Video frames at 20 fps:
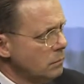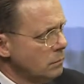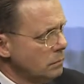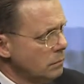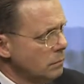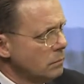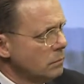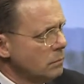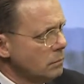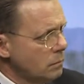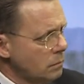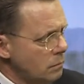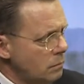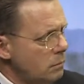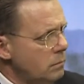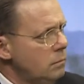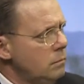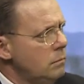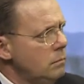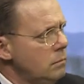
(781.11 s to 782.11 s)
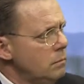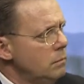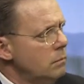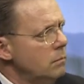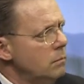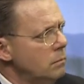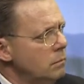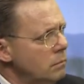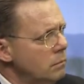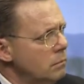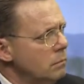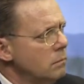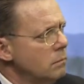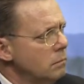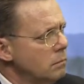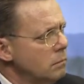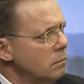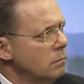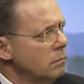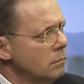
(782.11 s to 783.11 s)

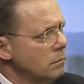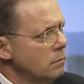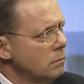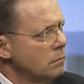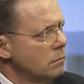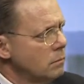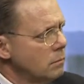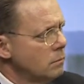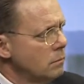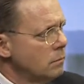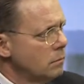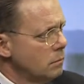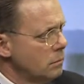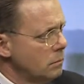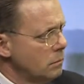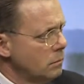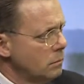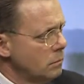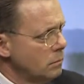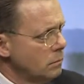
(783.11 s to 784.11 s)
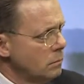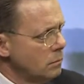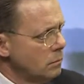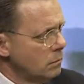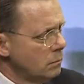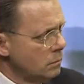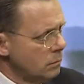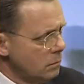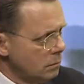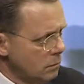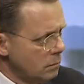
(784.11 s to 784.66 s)
(silent)